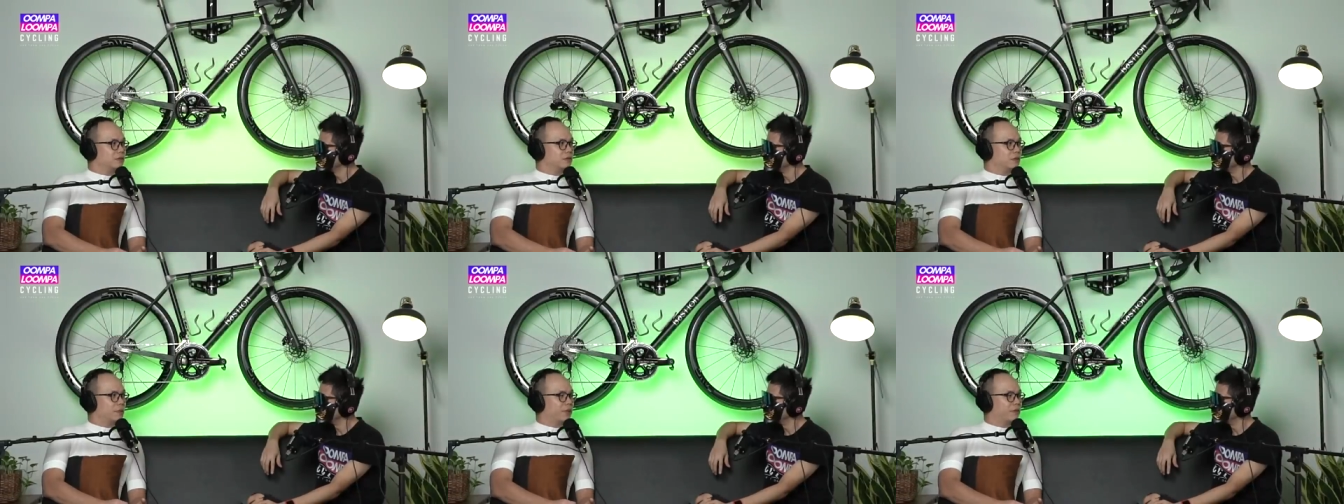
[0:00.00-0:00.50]

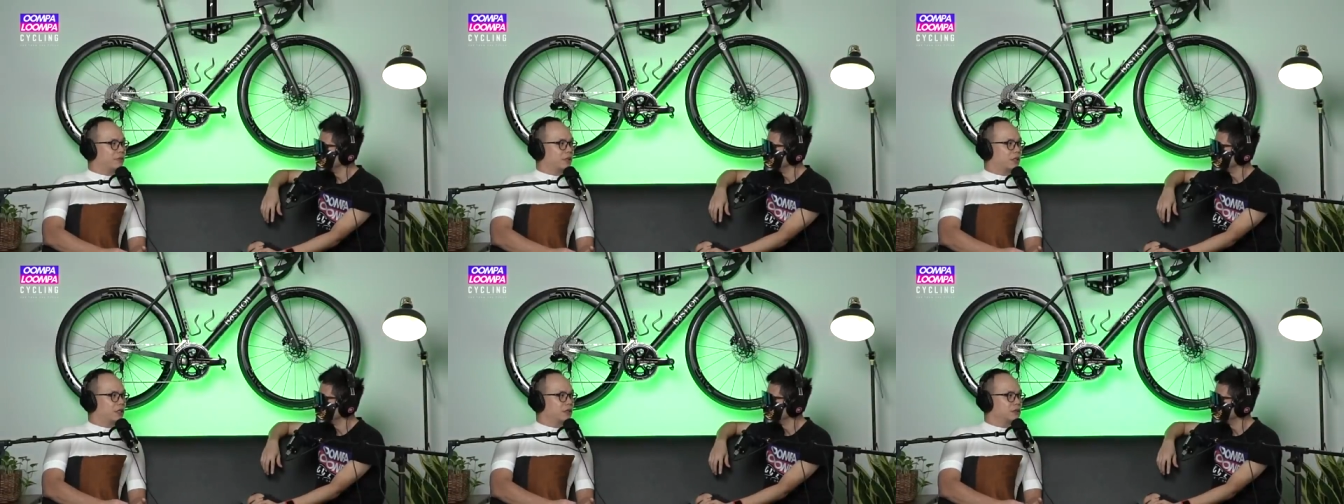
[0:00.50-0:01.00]
Mm. my
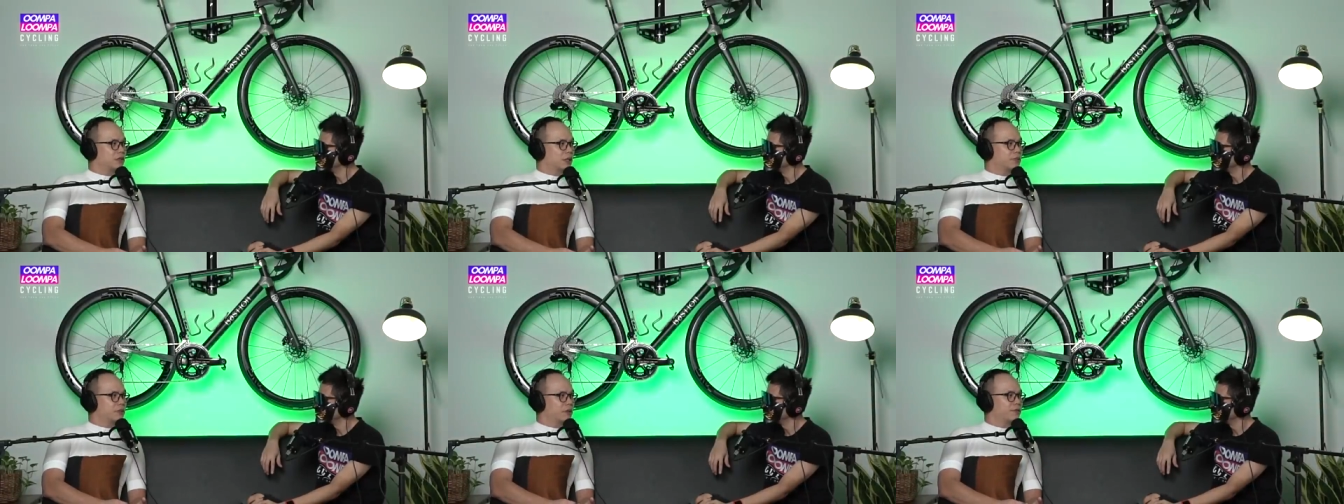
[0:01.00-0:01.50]
my car.
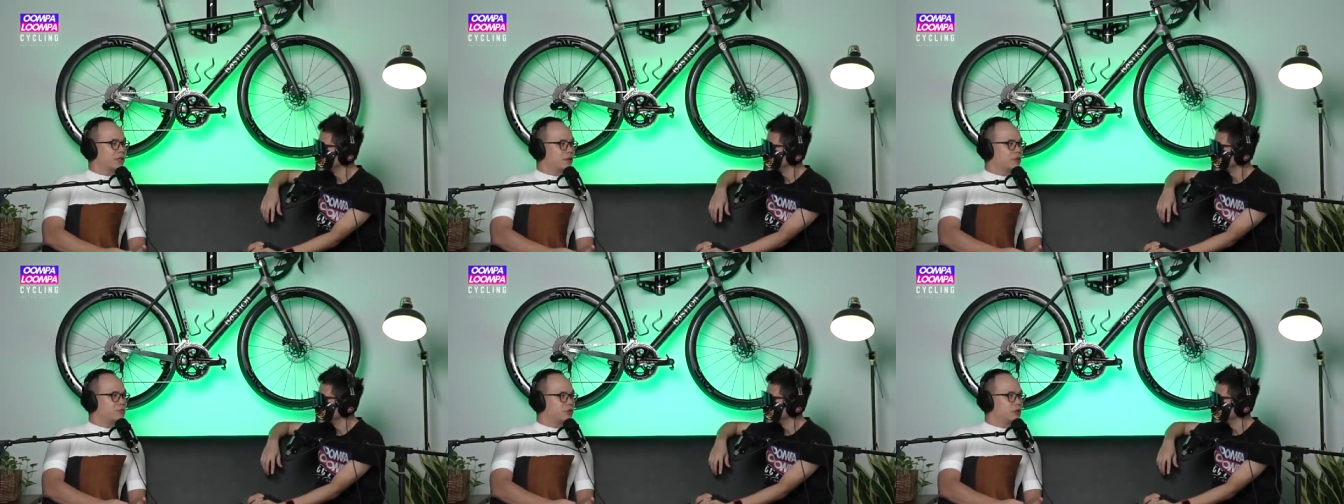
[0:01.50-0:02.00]
some some of
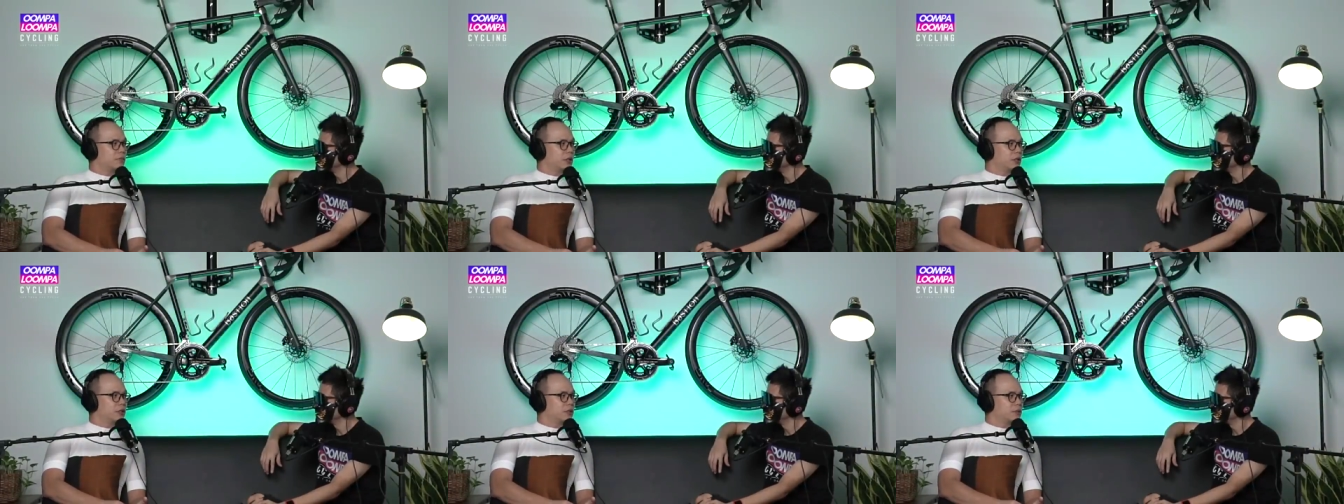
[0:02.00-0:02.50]
records broken
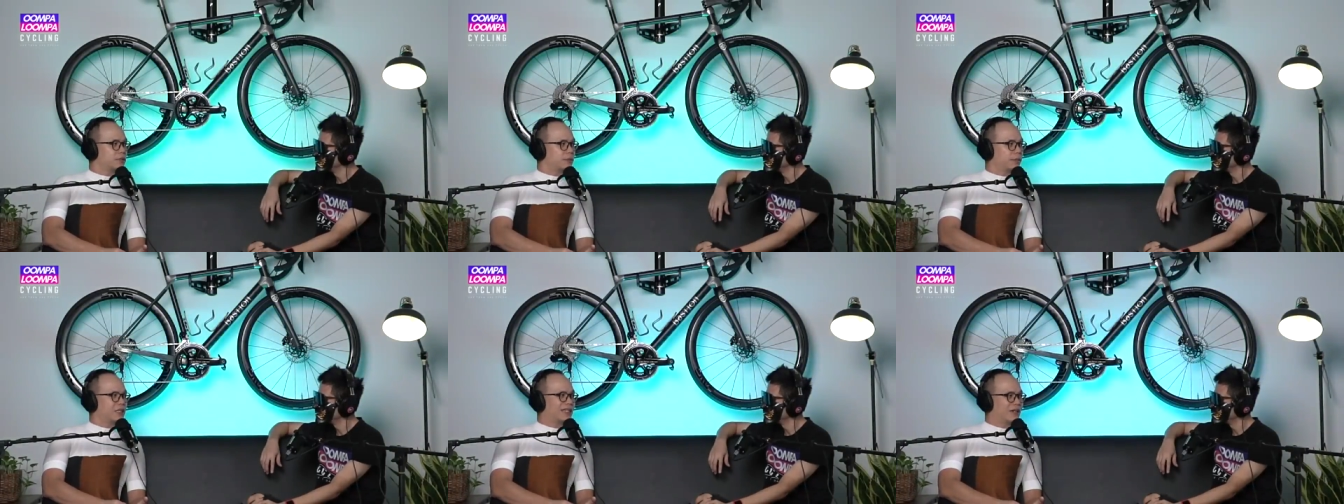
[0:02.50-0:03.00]
by the
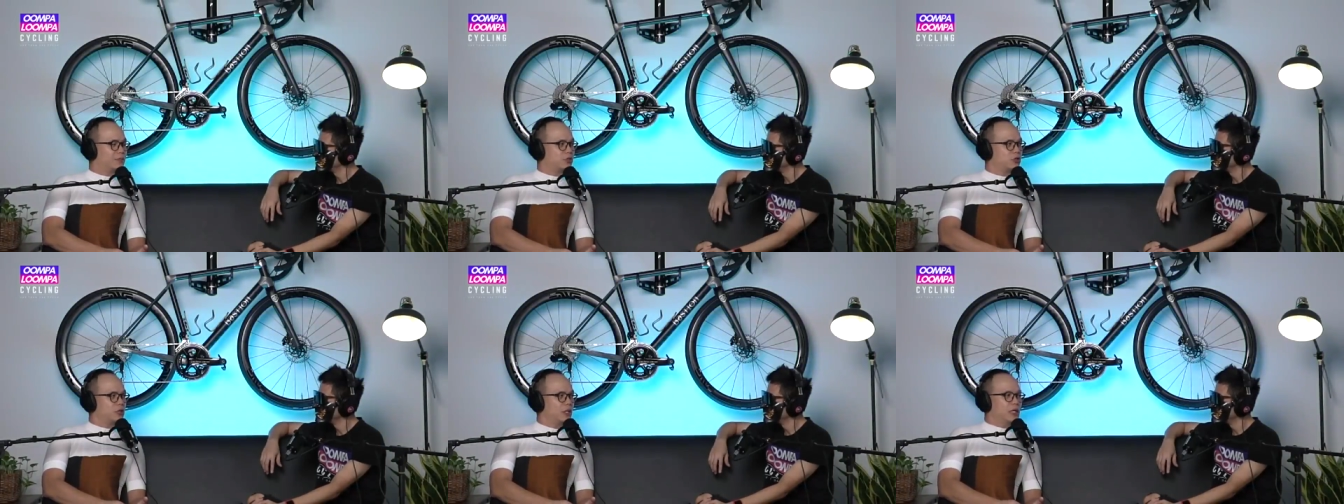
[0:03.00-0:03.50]
by the time
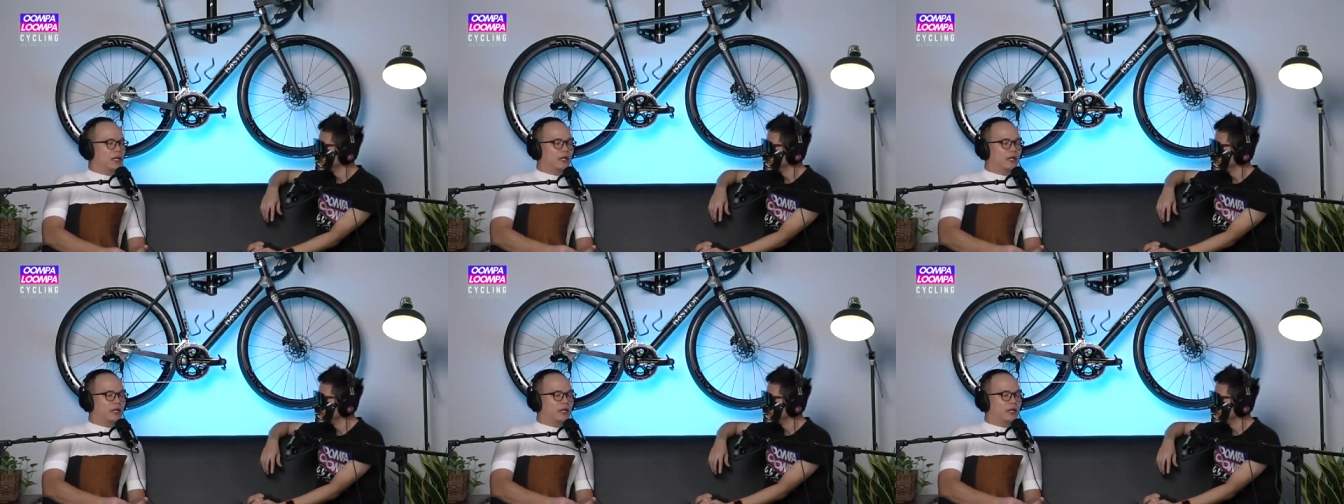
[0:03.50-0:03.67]
machine.